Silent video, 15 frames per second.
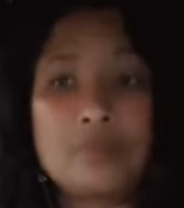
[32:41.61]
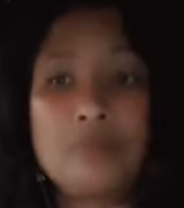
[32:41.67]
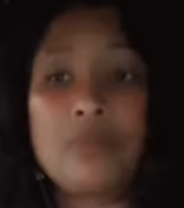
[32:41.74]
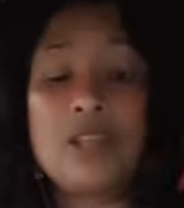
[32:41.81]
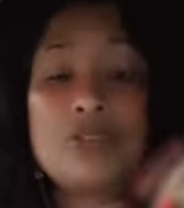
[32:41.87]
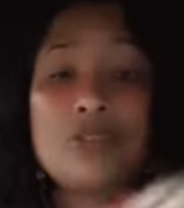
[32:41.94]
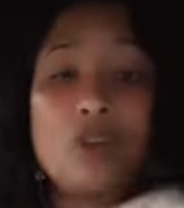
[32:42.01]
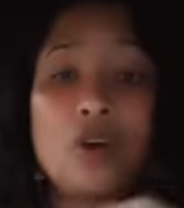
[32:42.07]

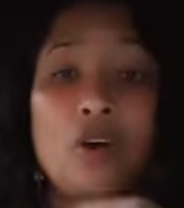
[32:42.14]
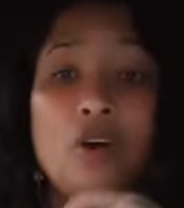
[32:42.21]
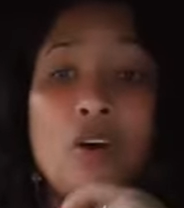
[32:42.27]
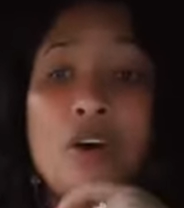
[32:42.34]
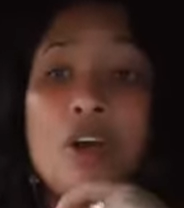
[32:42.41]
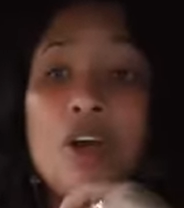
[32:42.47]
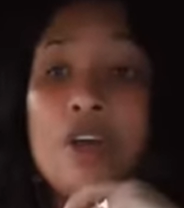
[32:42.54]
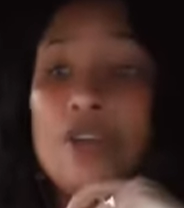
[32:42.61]

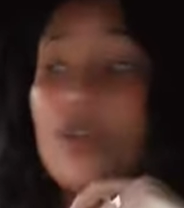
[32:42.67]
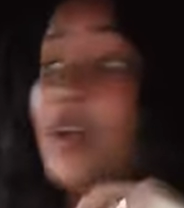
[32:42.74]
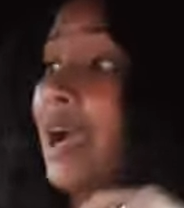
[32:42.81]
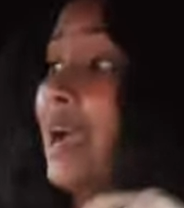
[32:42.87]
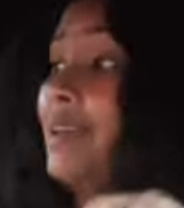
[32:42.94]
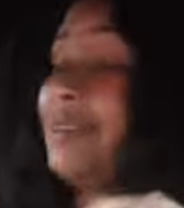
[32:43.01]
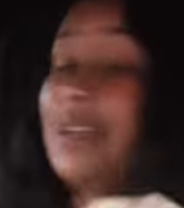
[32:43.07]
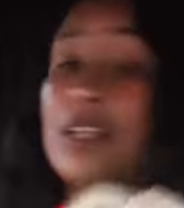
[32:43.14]
So you
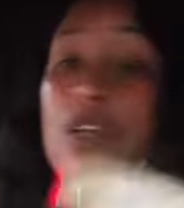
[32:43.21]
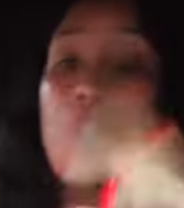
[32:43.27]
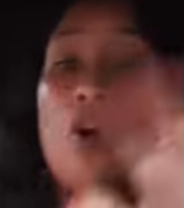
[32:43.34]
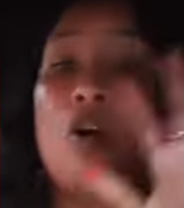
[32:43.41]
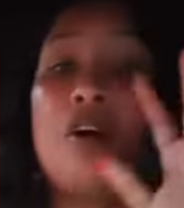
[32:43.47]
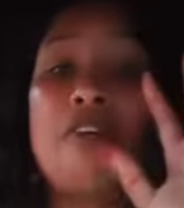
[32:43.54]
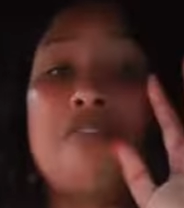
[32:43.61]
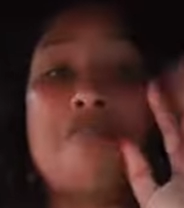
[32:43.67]
guys can
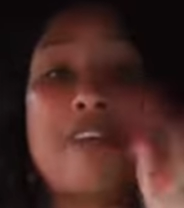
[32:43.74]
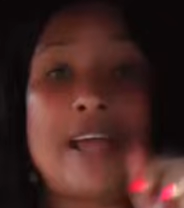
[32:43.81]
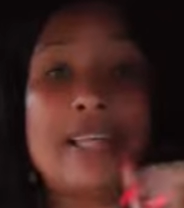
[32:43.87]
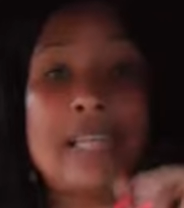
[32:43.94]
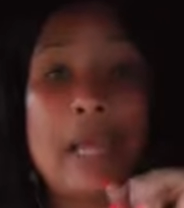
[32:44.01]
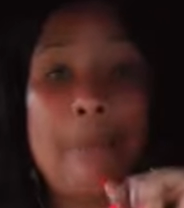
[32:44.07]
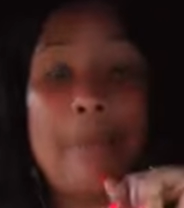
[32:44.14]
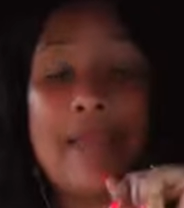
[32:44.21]
go
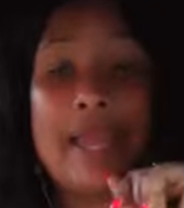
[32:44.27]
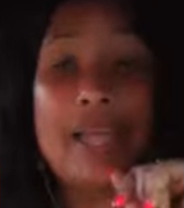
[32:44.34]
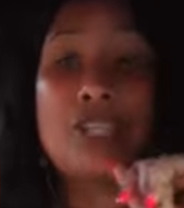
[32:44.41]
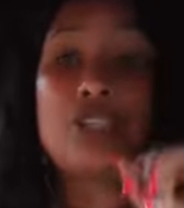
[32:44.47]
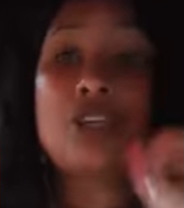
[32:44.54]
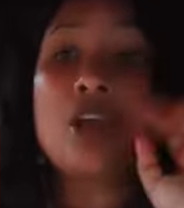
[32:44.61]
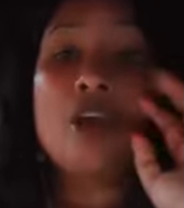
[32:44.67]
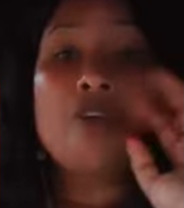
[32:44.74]
find their
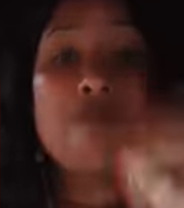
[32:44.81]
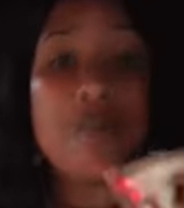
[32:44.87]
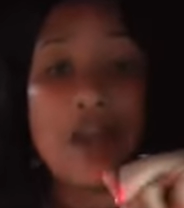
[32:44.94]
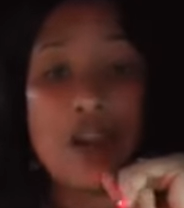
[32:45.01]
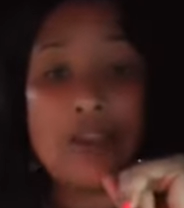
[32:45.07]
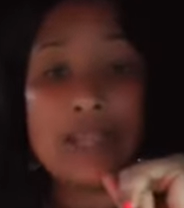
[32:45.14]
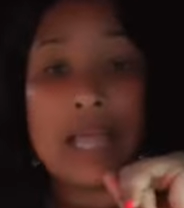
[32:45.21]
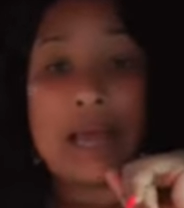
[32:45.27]
page,
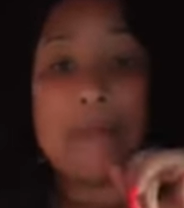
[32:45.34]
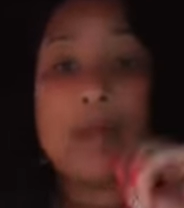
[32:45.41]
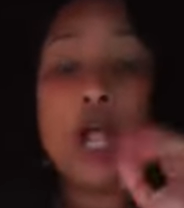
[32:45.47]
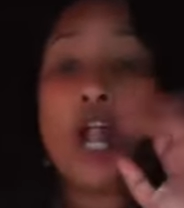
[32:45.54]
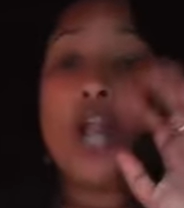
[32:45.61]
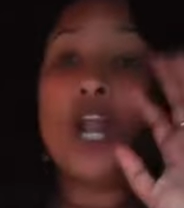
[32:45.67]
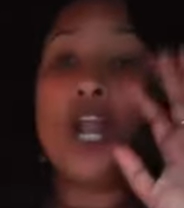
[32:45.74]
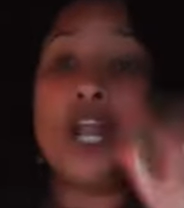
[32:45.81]
follow them,
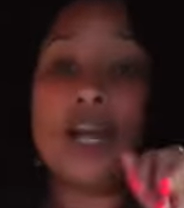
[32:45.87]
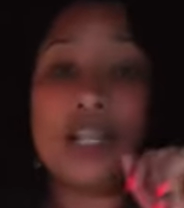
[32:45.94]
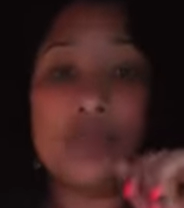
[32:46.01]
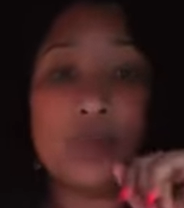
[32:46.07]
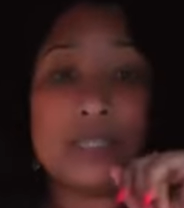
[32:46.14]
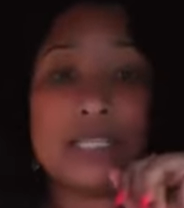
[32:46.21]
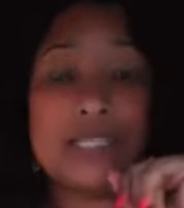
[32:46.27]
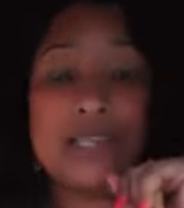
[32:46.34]
look at
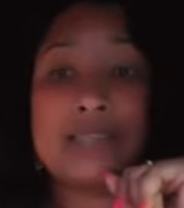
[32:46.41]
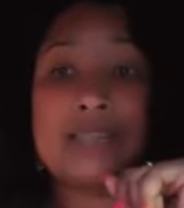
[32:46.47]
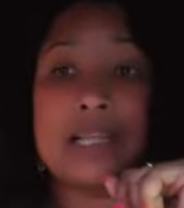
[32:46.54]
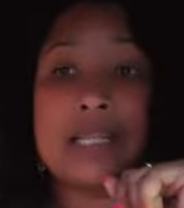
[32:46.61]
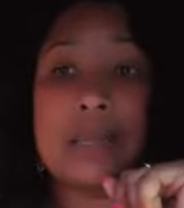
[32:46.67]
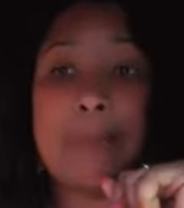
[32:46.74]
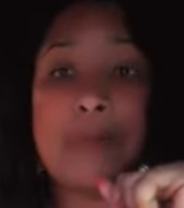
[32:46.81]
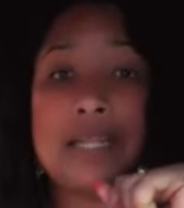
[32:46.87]
what it is
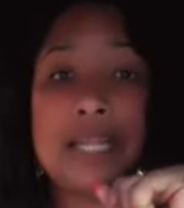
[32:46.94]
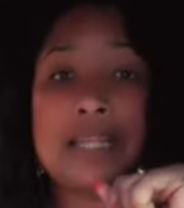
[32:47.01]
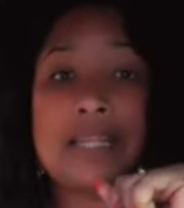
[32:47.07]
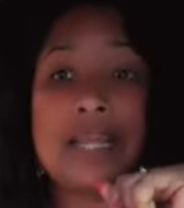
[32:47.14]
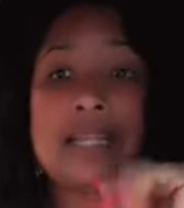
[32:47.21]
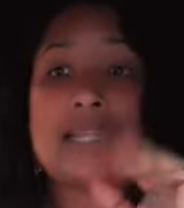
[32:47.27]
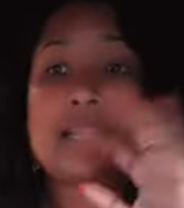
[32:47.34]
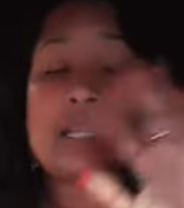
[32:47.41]
that they're putting
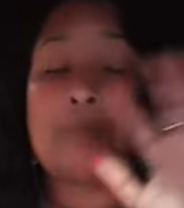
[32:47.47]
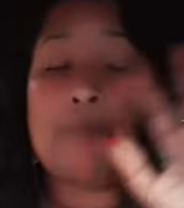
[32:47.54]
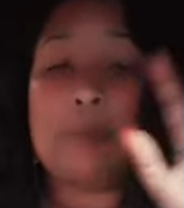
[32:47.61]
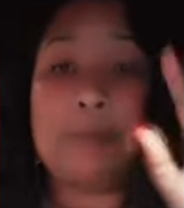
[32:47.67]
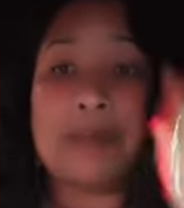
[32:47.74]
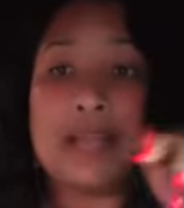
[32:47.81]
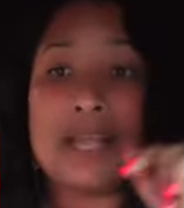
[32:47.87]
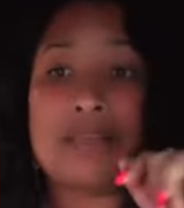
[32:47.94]
there, that the
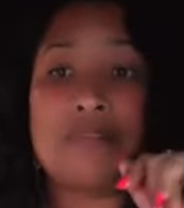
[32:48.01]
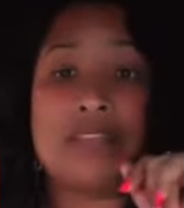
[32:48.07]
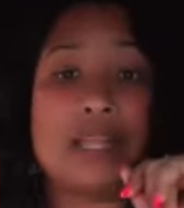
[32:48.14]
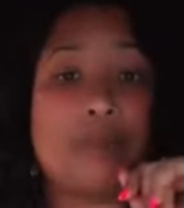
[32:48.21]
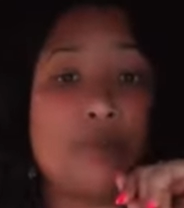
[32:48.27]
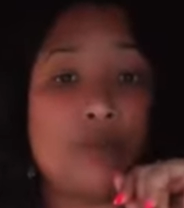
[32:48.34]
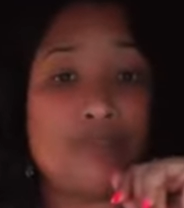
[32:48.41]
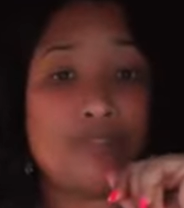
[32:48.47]
people are giving
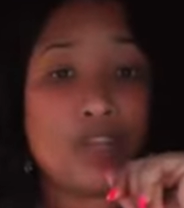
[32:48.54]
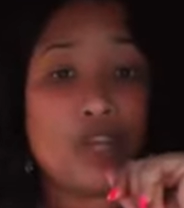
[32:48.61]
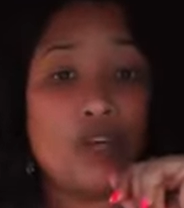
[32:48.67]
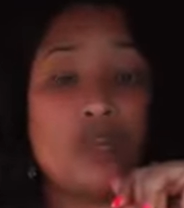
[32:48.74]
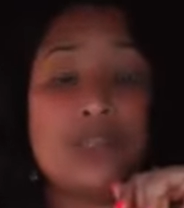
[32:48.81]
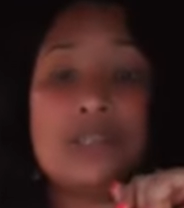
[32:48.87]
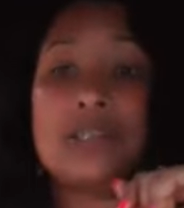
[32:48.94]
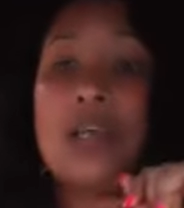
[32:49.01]
them
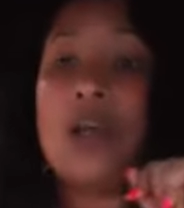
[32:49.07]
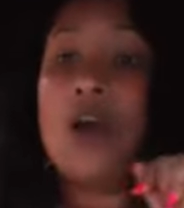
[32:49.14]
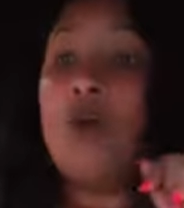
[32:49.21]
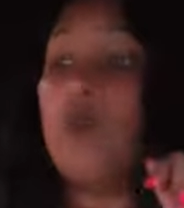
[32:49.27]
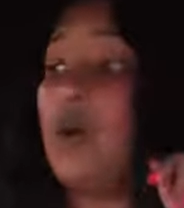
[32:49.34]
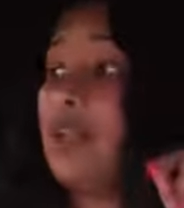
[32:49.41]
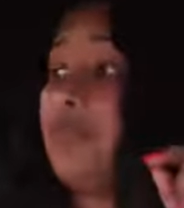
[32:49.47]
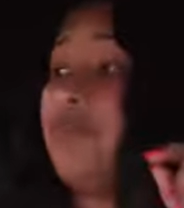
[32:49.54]
reviews,
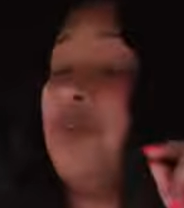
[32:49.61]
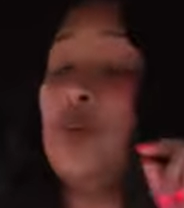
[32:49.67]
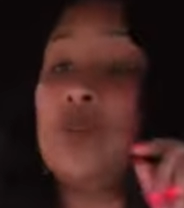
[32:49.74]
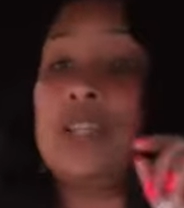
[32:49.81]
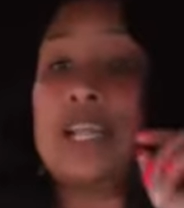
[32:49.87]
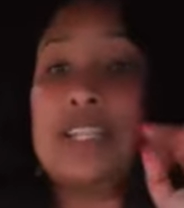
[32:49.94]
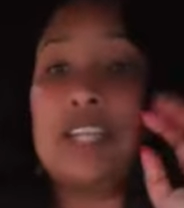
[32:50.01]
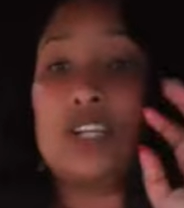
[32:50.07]
what
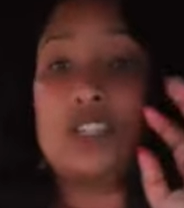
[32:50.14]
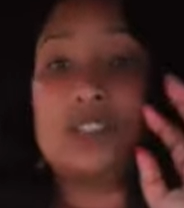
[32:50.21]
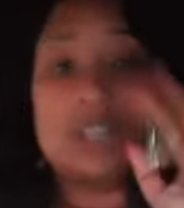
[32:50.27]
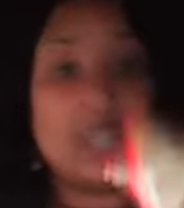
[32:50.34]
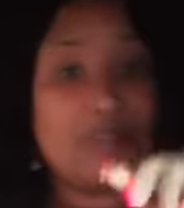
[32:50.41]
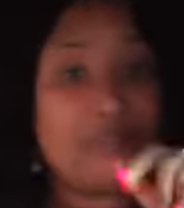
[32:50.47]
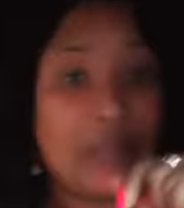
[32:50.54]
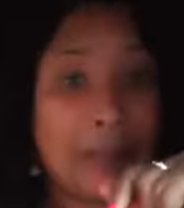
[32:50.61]
food that they're
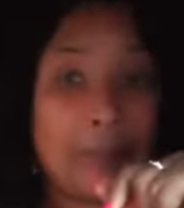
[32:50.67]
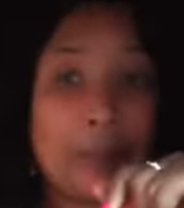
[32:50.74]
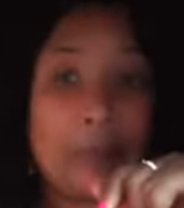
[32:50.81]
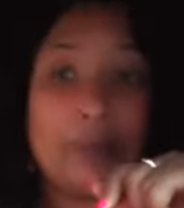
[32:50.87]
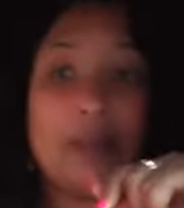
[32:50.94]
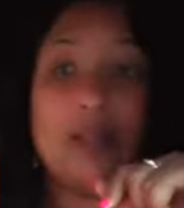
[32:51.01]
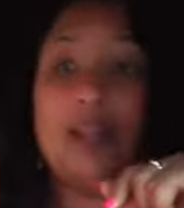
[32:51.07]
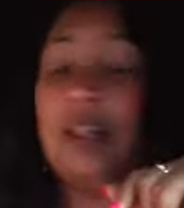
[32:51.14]
serving
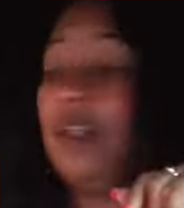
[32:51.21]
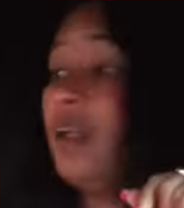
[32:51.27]
people,